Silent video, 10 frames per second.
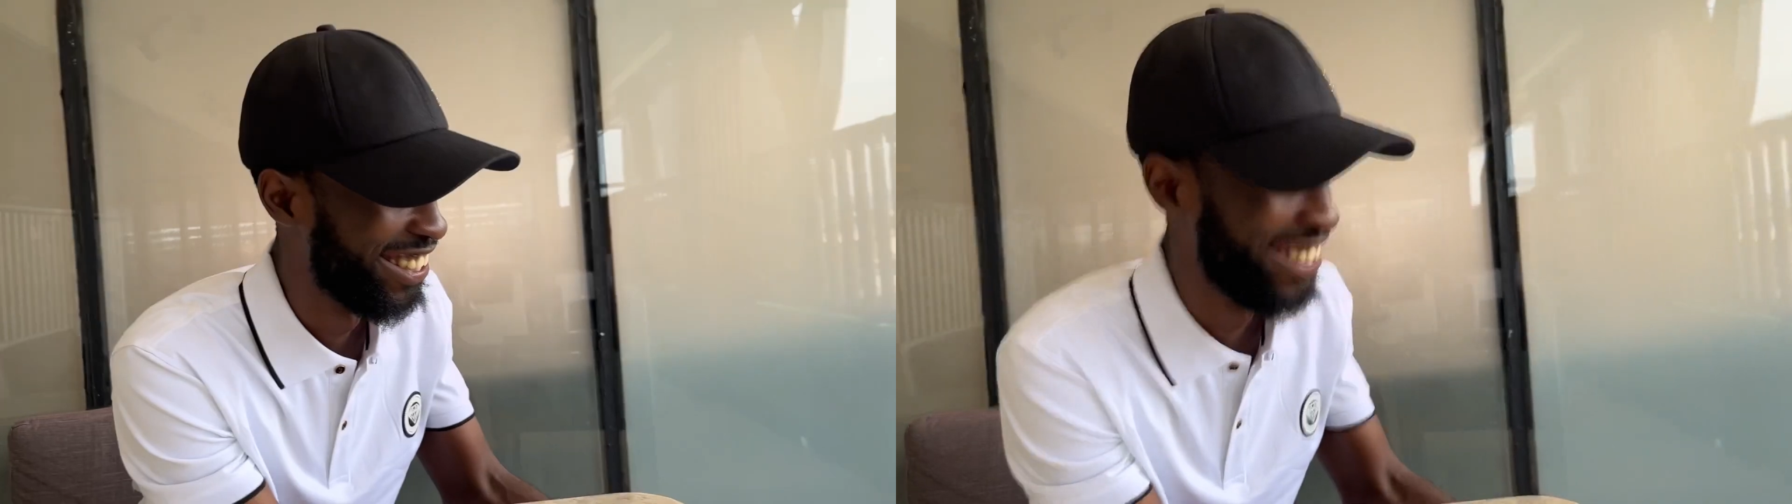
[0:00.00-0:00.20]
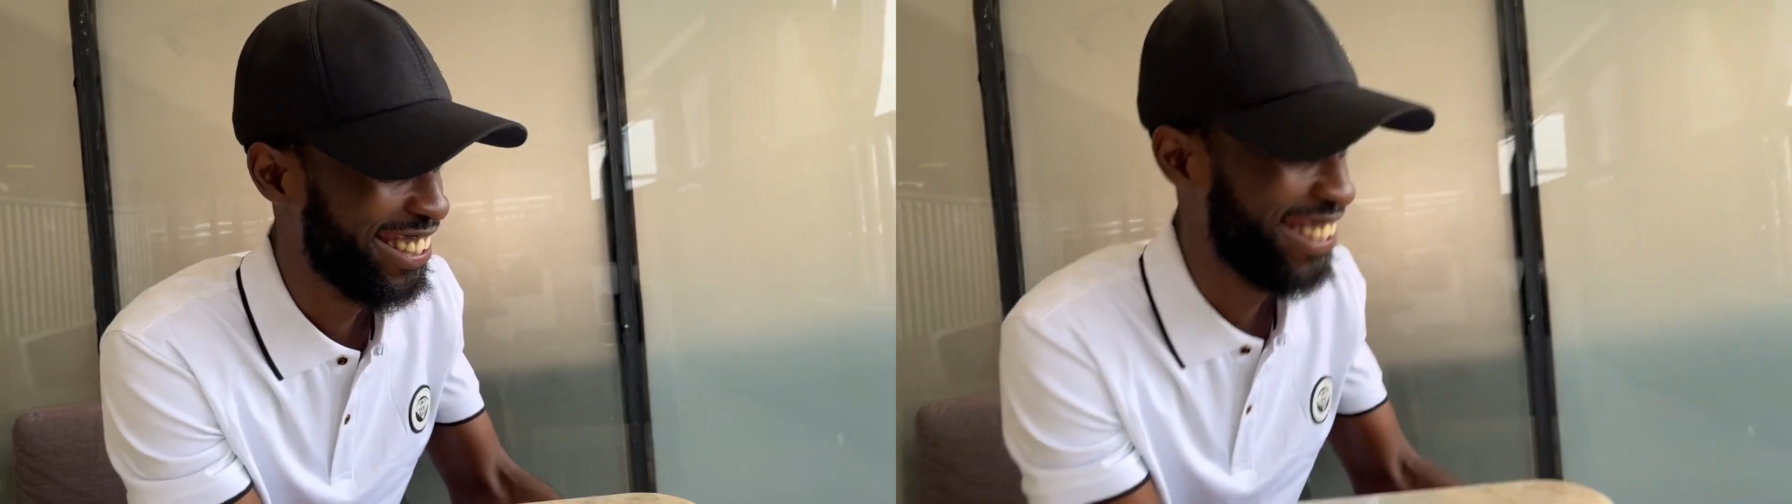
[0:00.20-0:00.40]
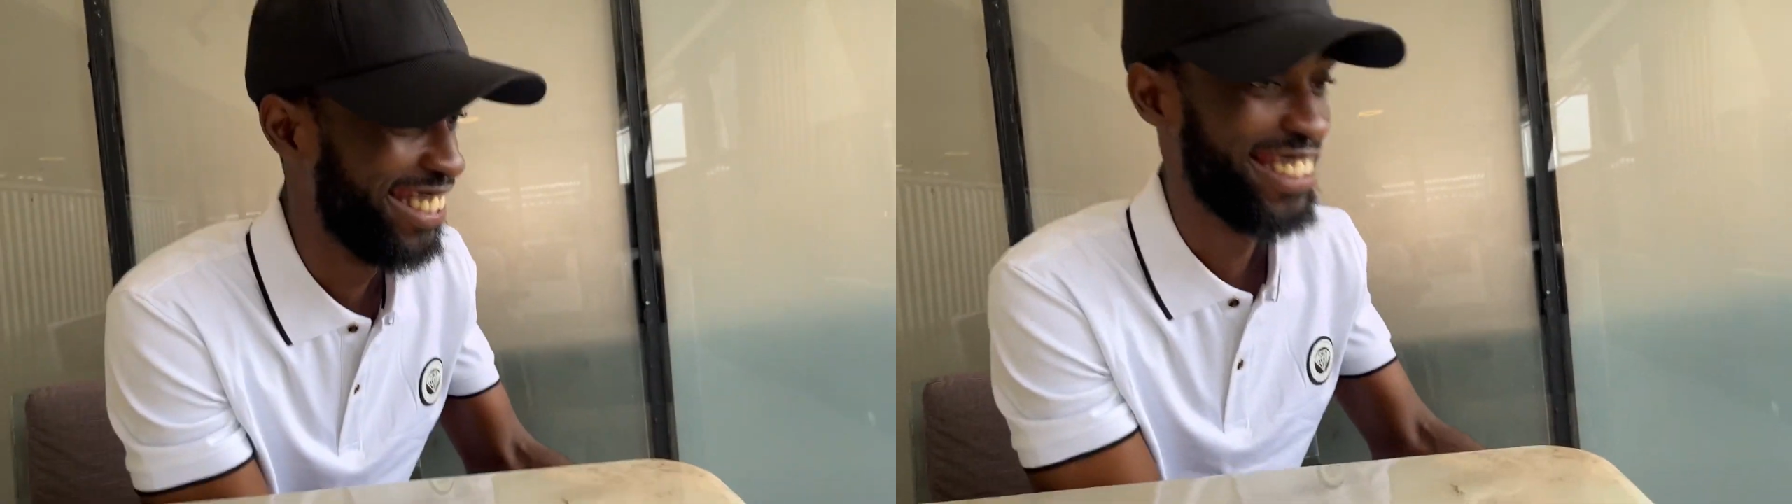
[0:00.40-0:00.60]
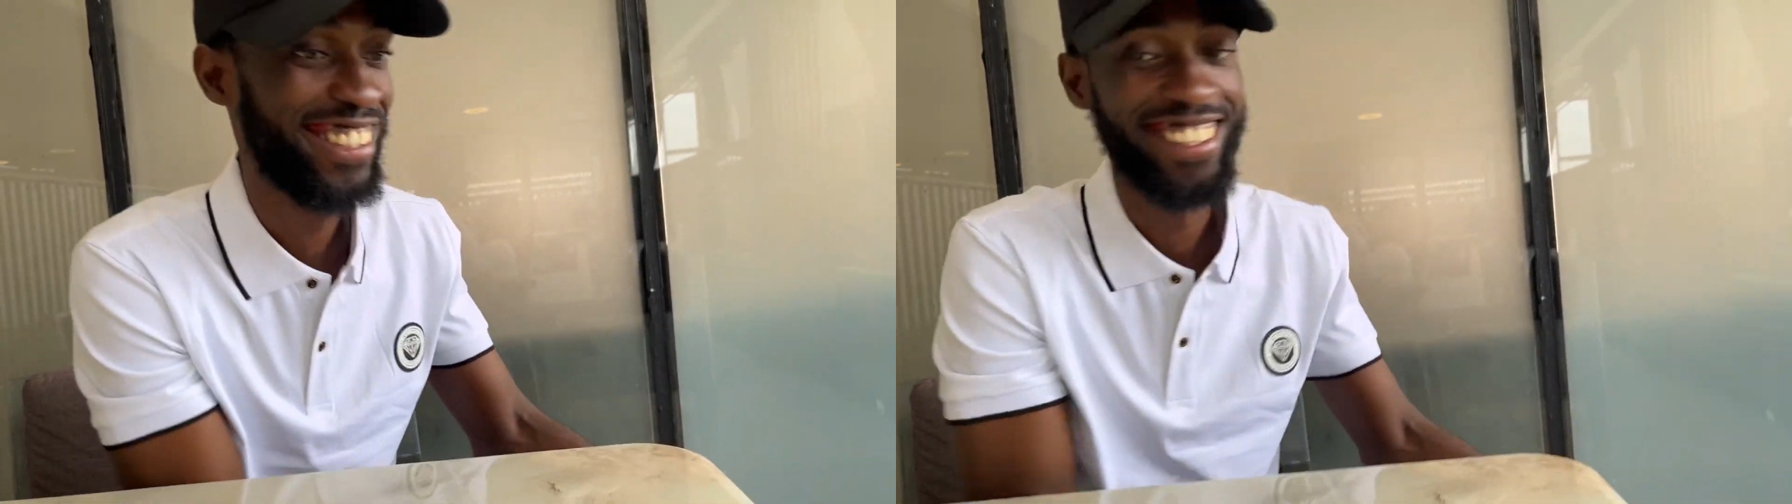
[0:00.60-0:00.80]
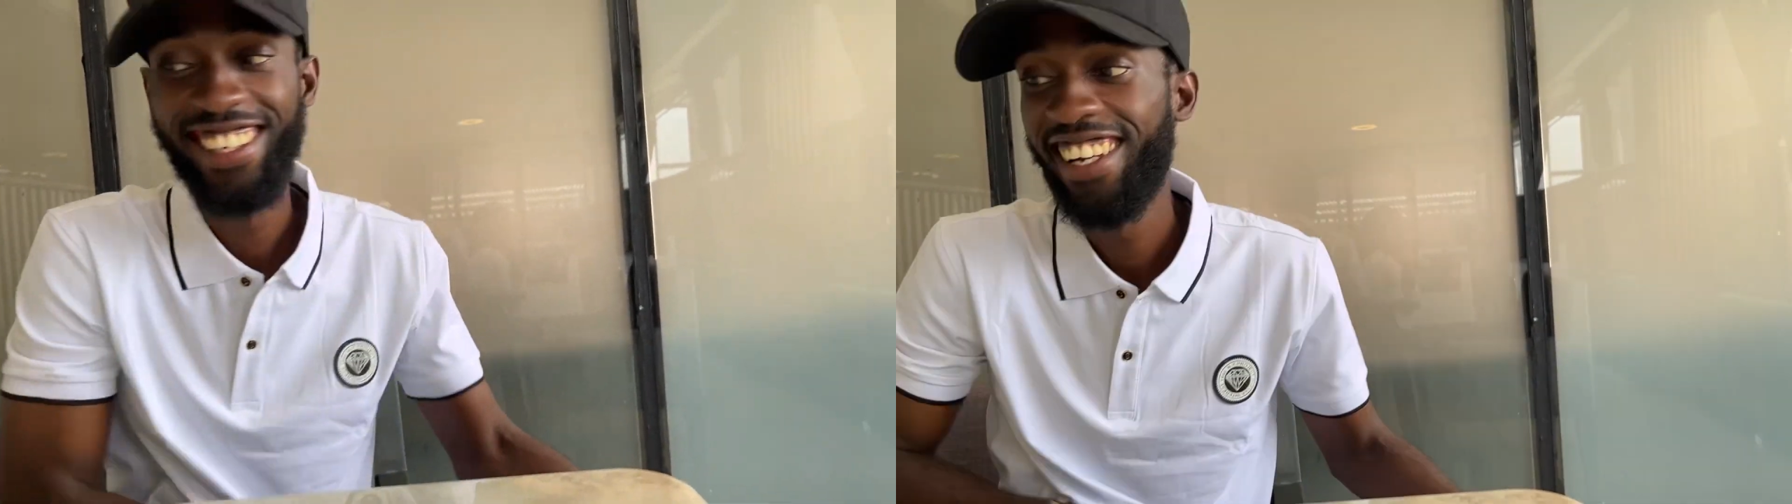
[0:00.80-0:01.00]
Yeah, yeah,
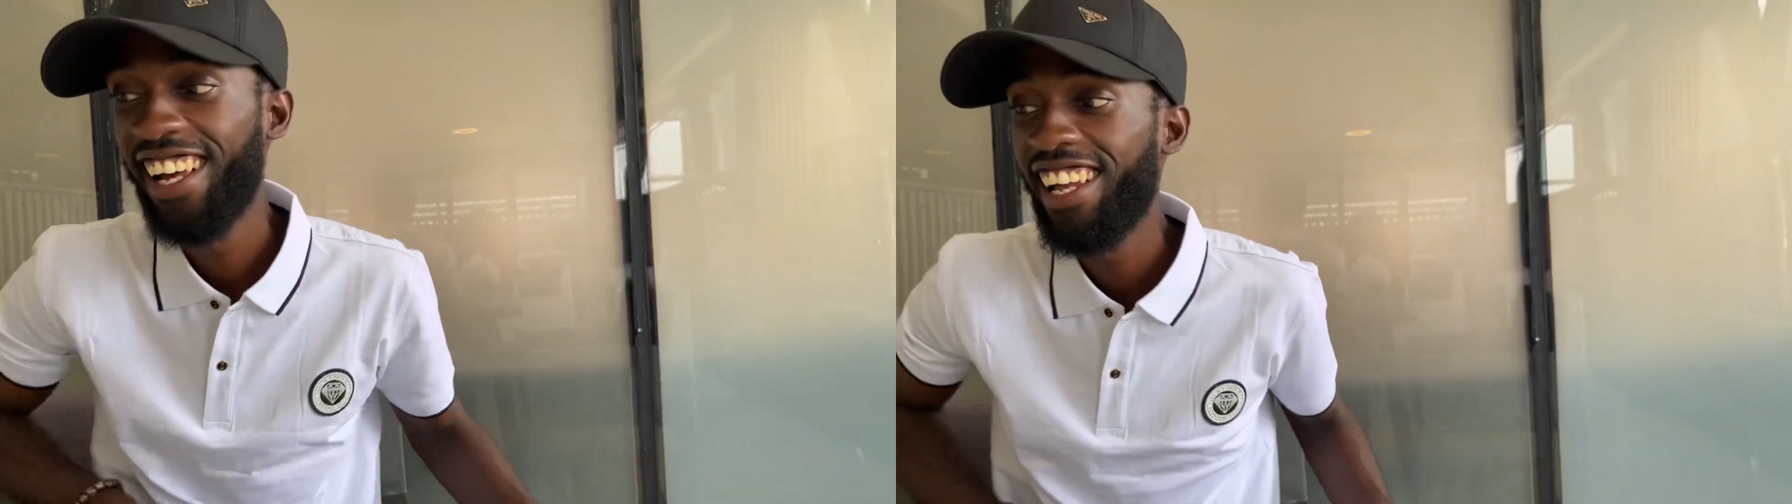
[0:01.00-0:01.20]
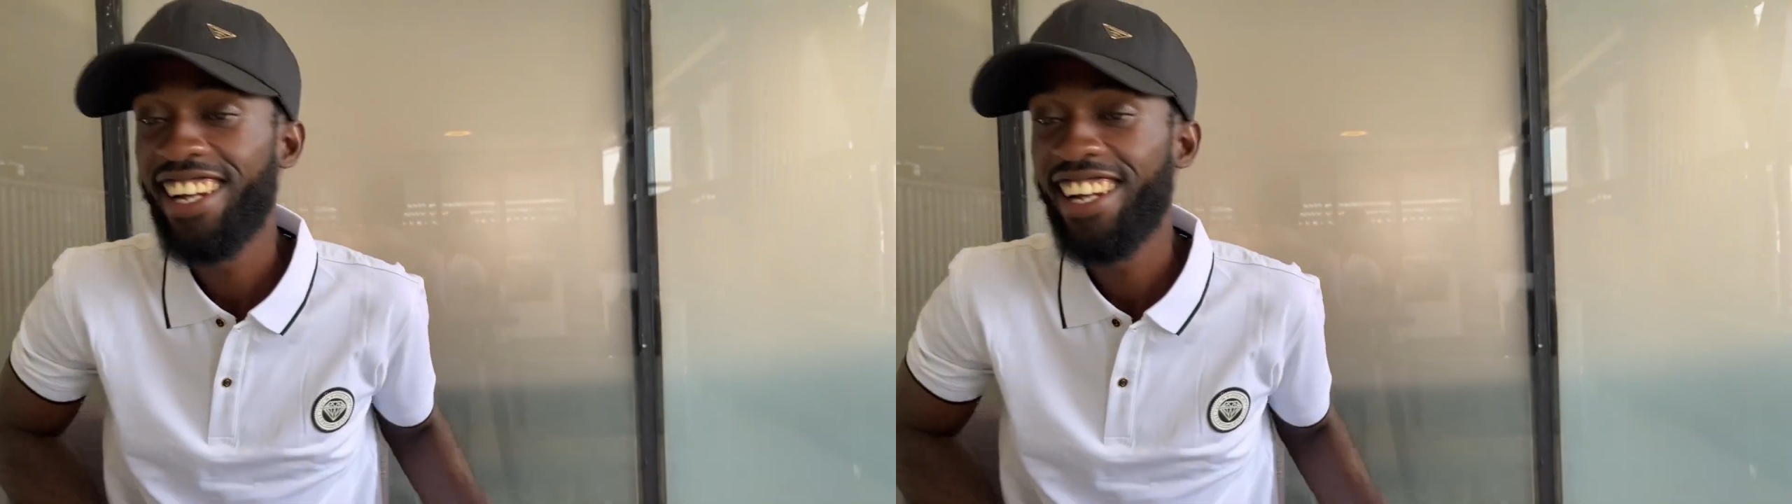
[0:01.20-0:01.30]
yeah.